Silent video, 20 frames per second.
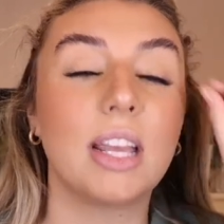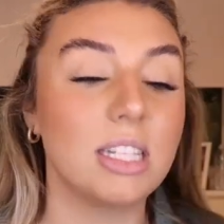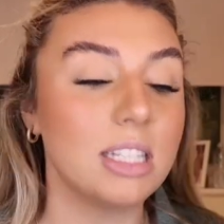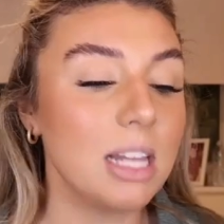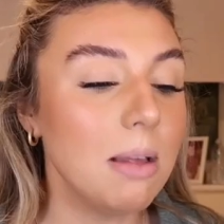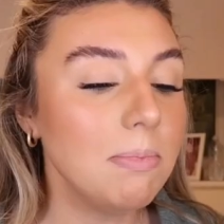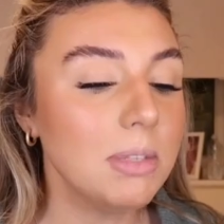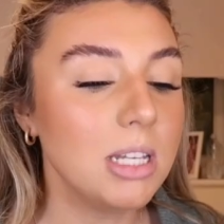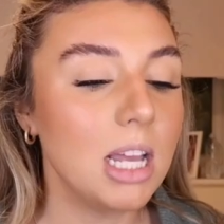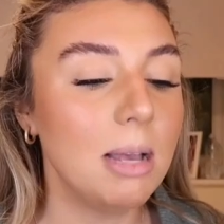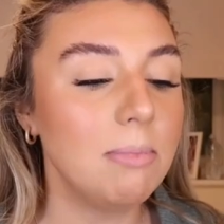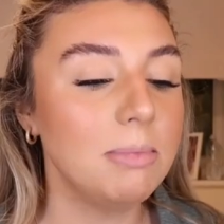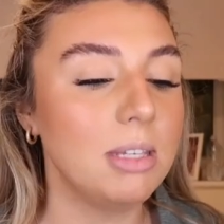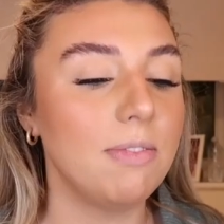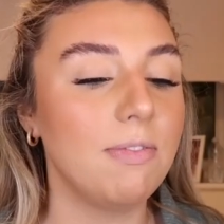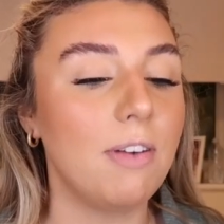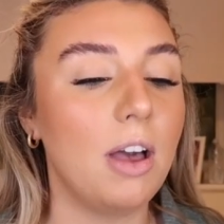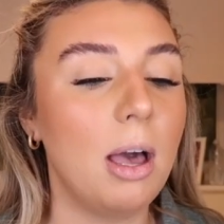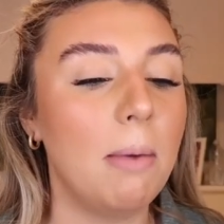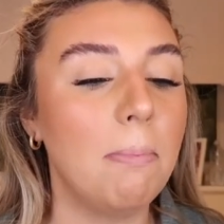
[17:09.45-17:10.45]
Sometimes
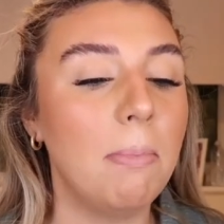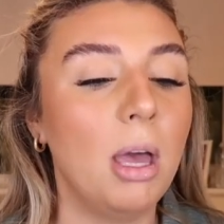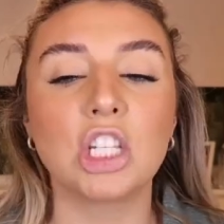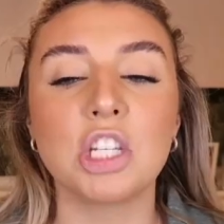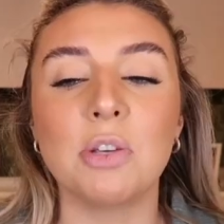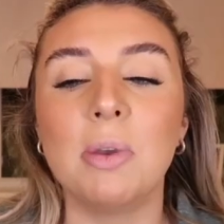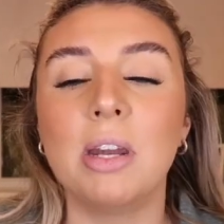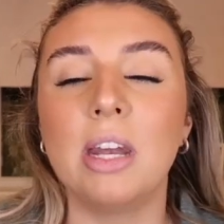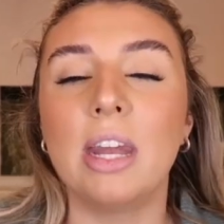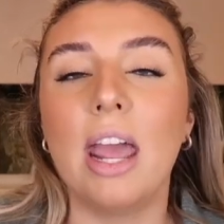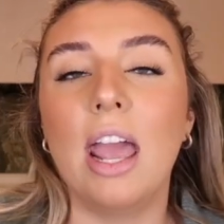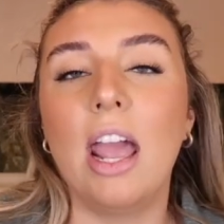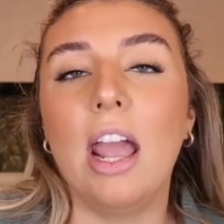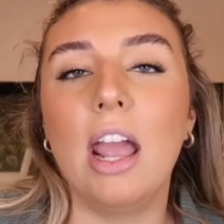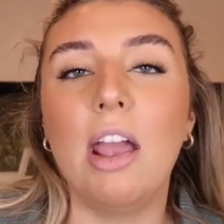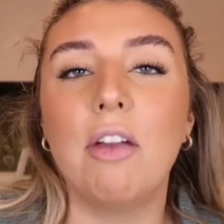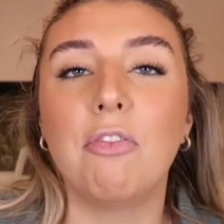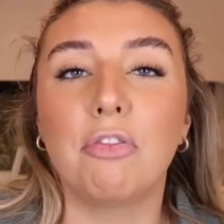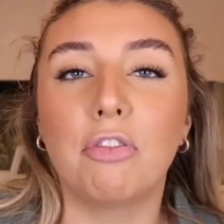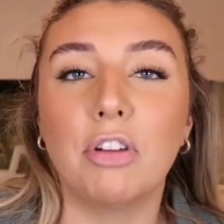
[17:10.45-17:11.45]
if I'm doing
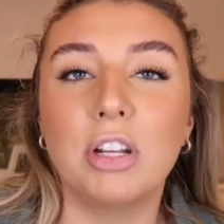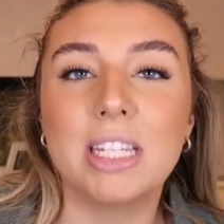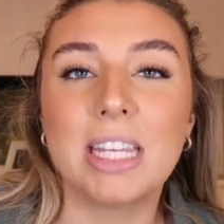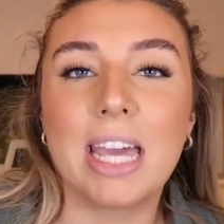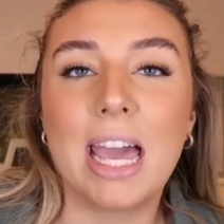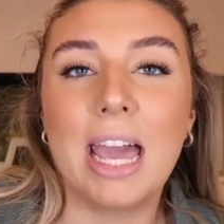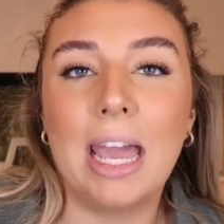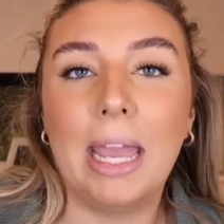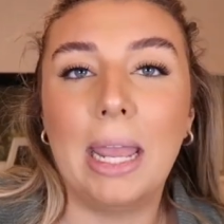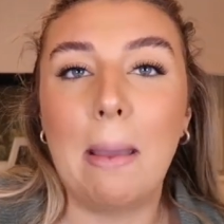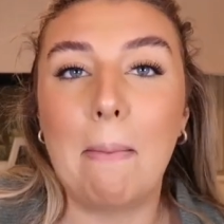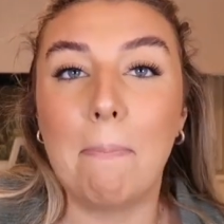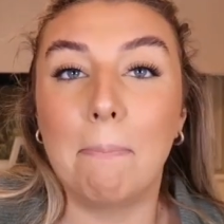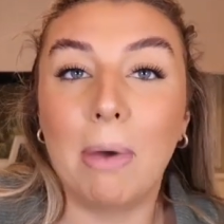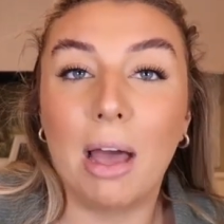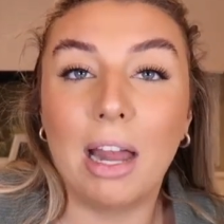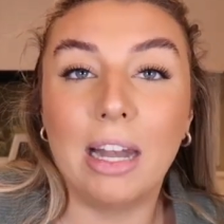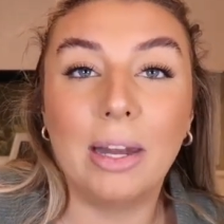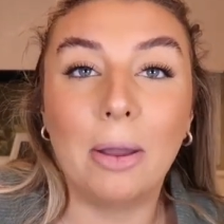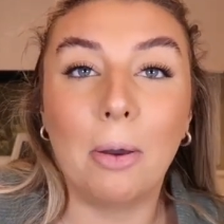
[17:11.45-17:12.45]
every day
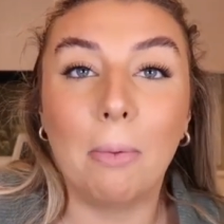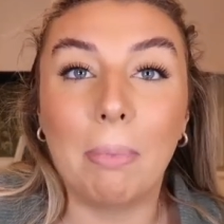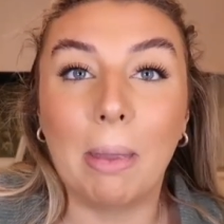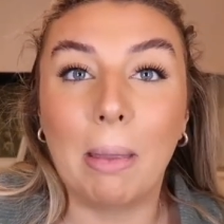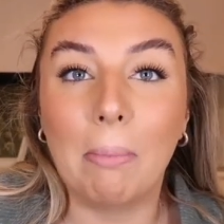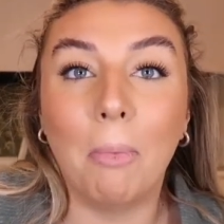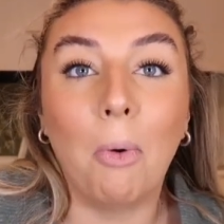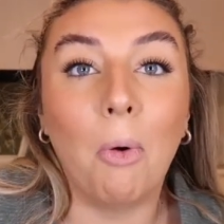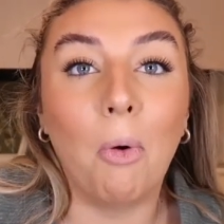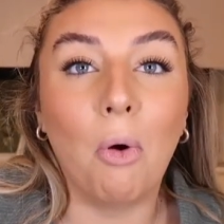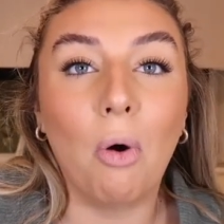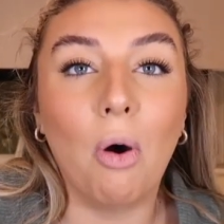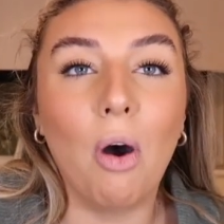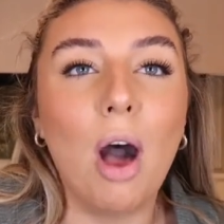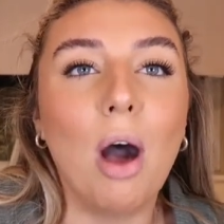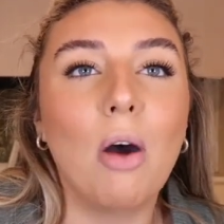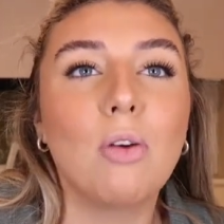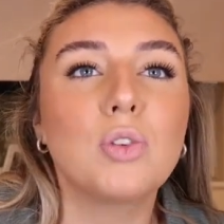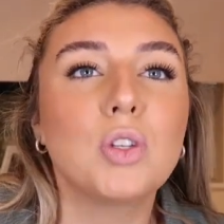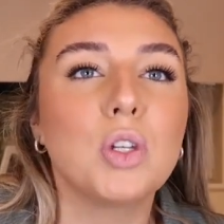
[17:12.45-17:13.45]
but a little bit more,
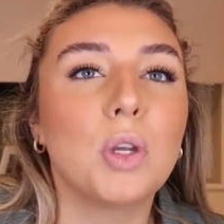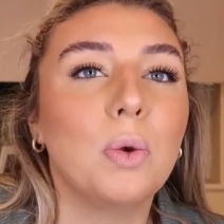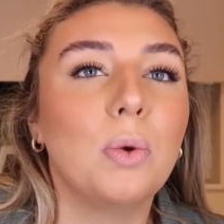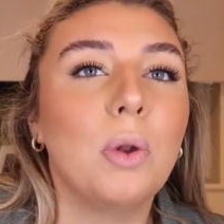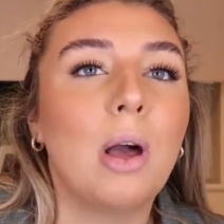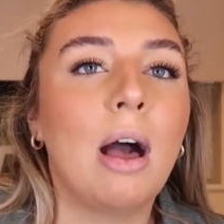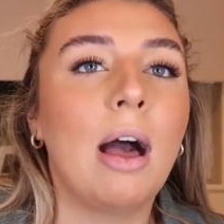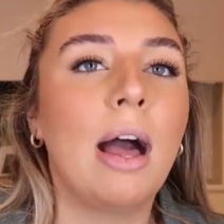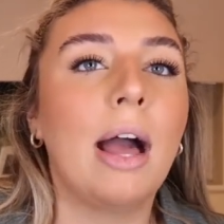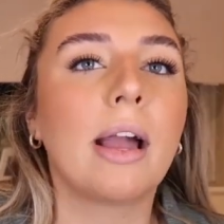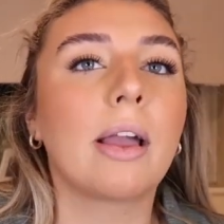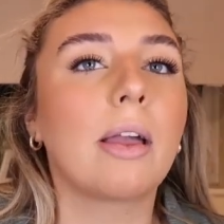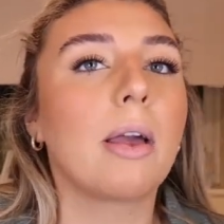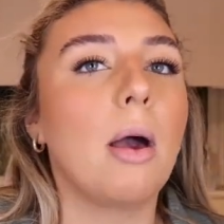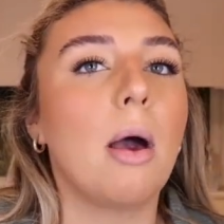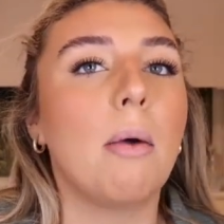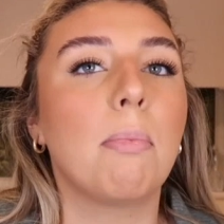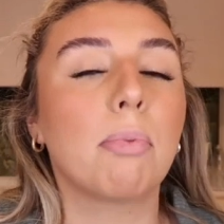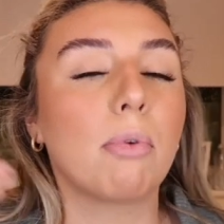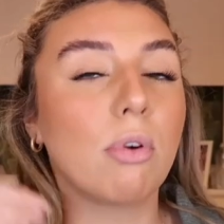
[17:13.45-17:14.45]
I'll do like
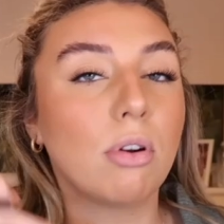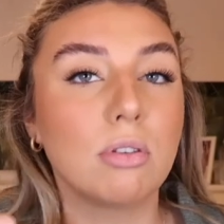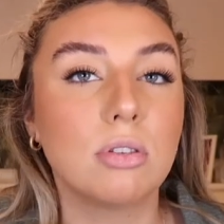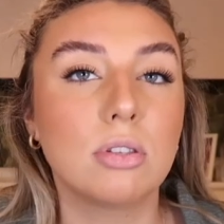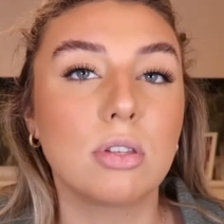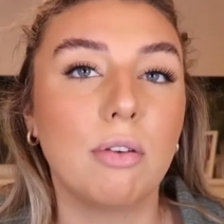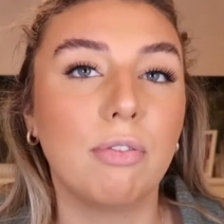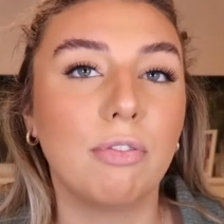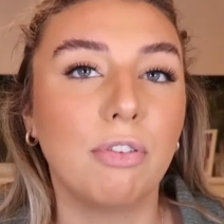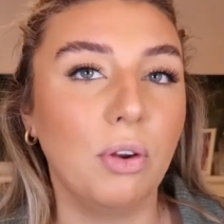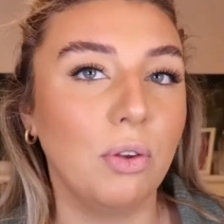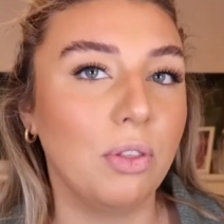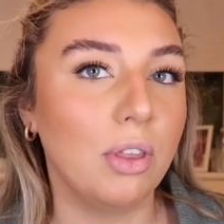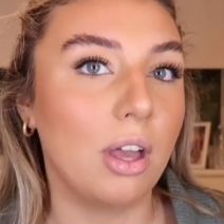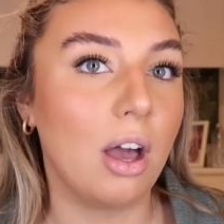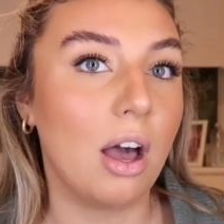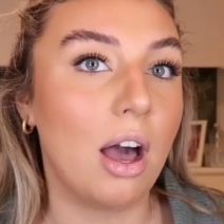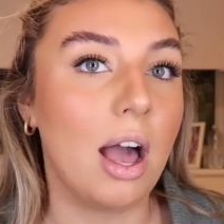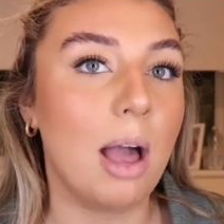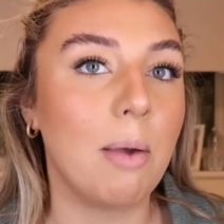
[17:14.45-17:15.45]
a bronzer through the
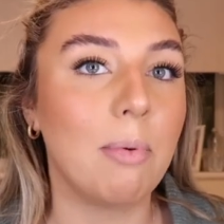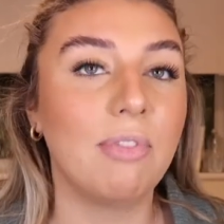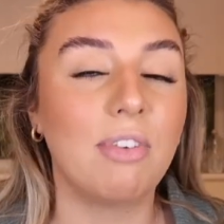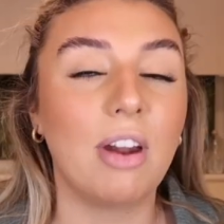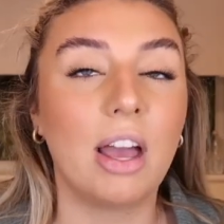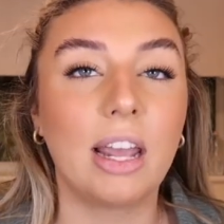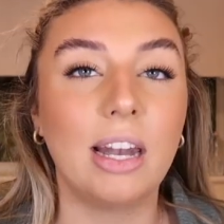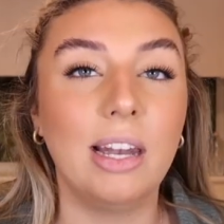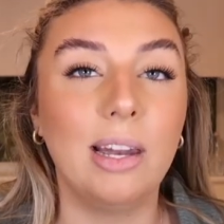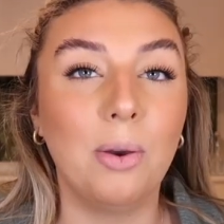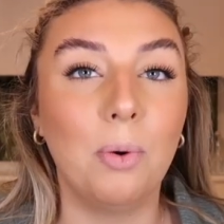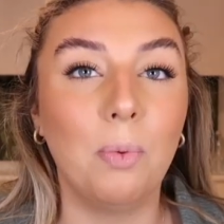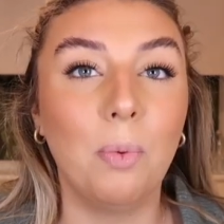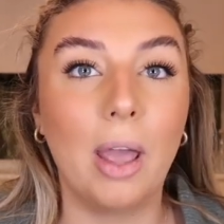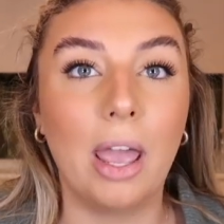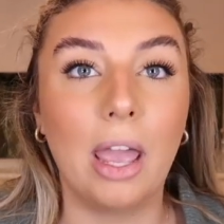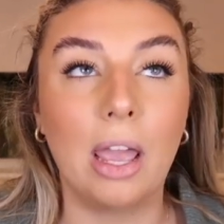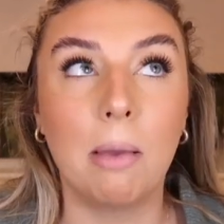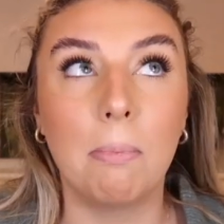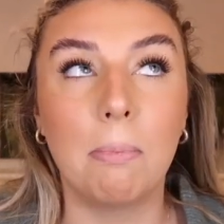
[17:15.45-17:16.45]
eye with like a little wing.